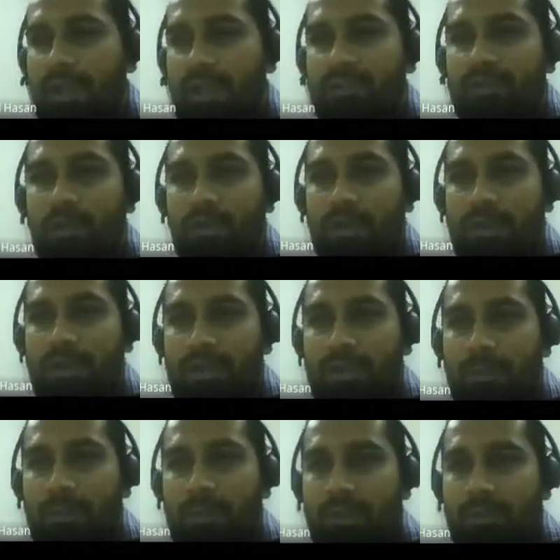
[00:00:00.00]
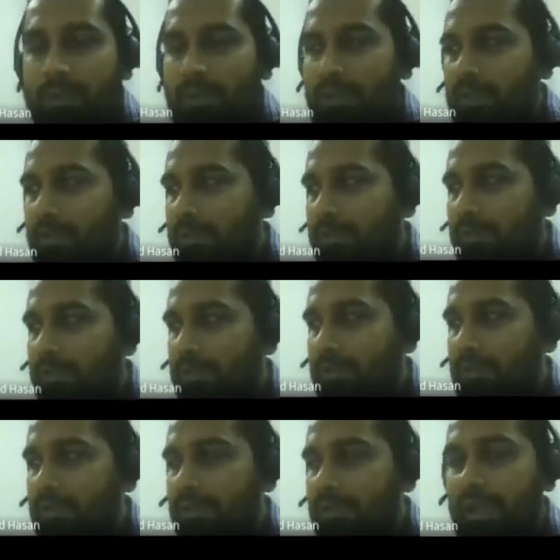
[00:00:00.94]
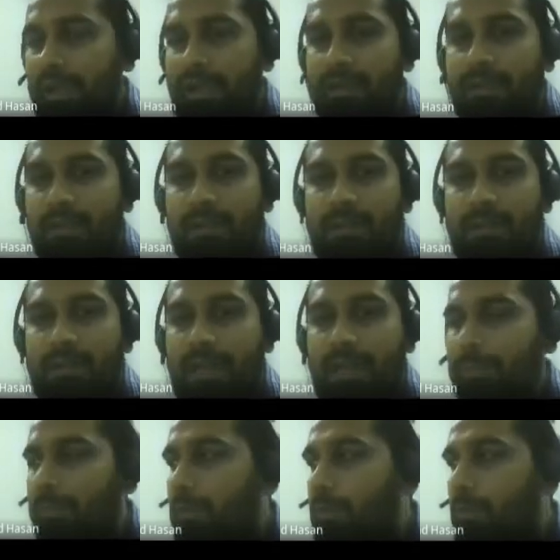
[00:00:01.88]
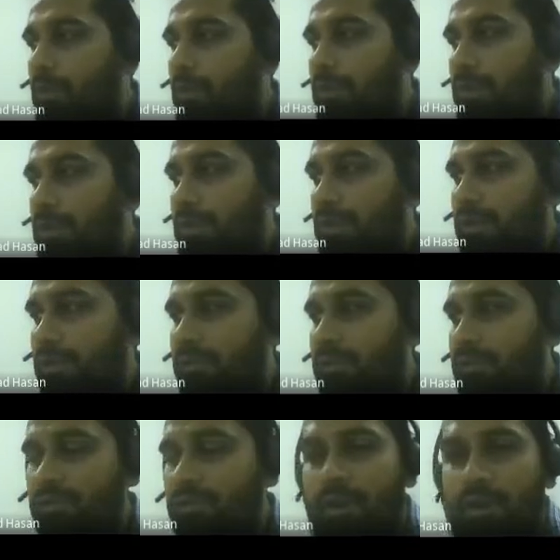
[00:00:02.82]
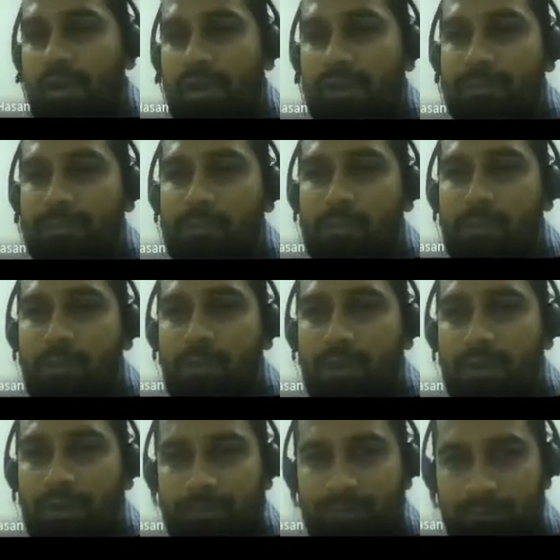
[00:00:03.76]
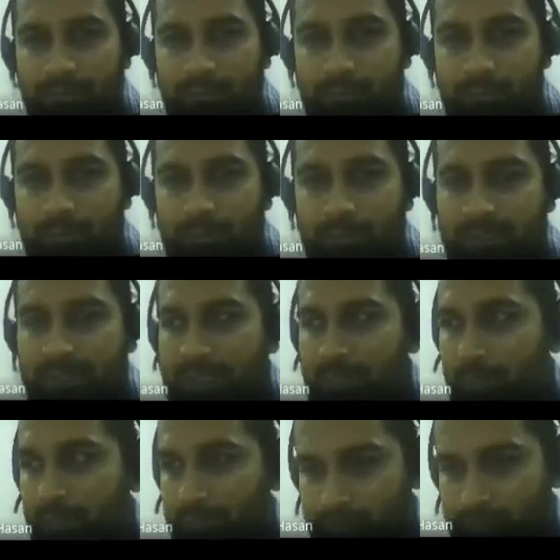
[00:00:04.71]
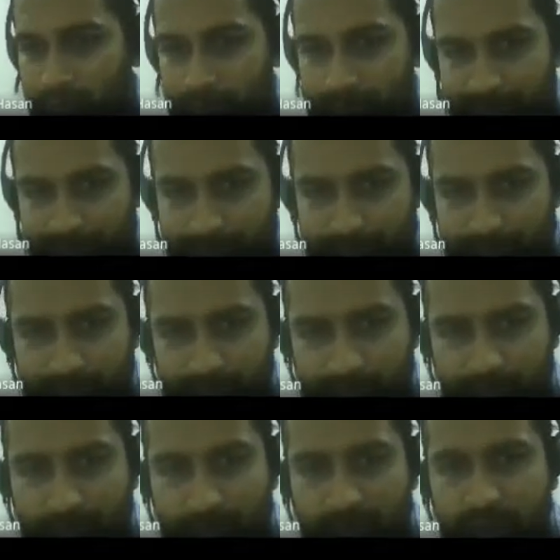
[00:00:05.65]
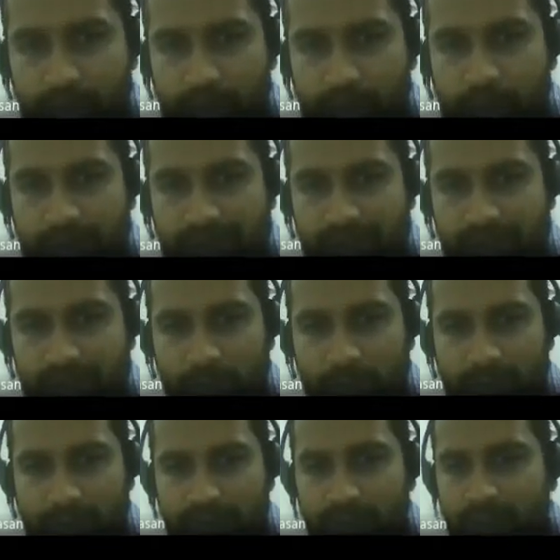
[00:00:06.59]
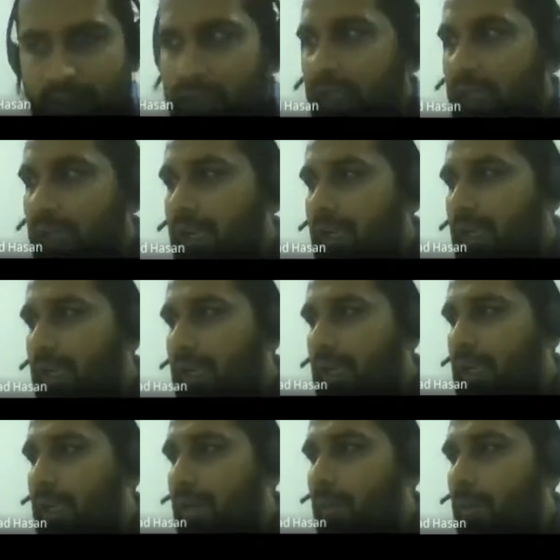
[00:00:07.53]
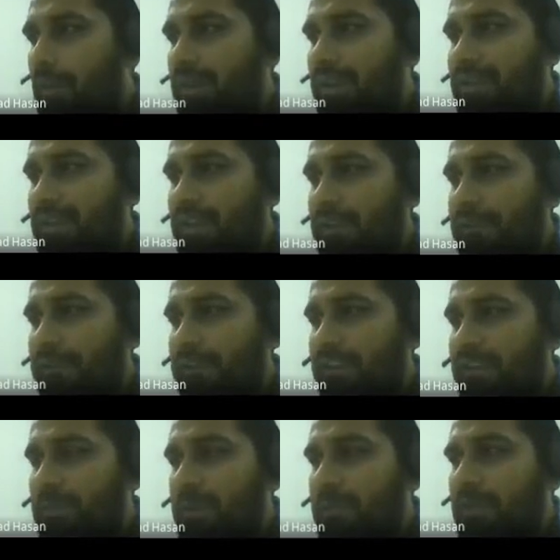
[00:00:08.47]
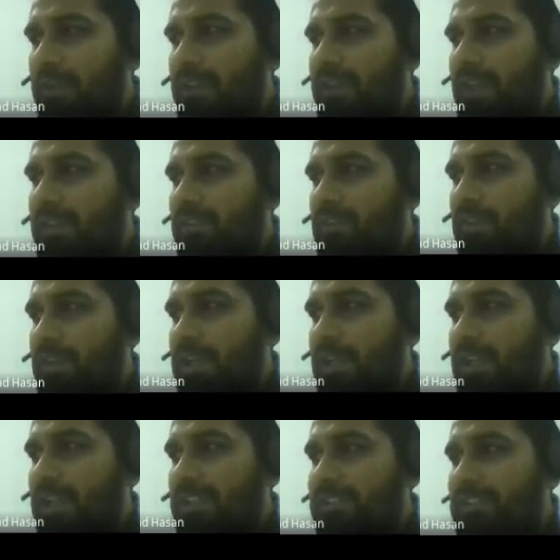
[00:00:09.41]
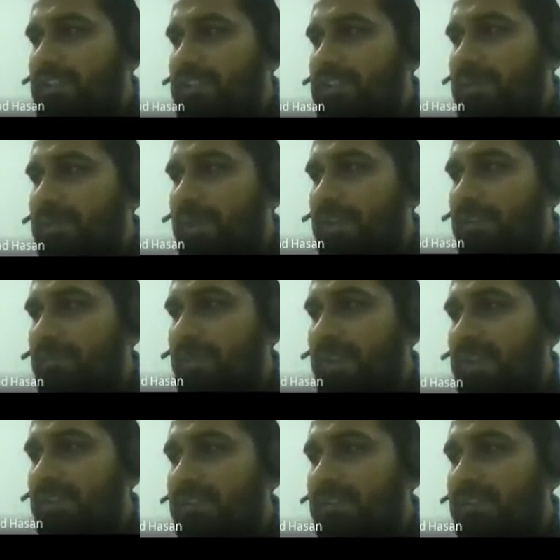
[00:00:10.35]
has got a term as well, right? Like promote. It's called as promote to bring that up. So your question was, what is the difference between that? So cache is a very big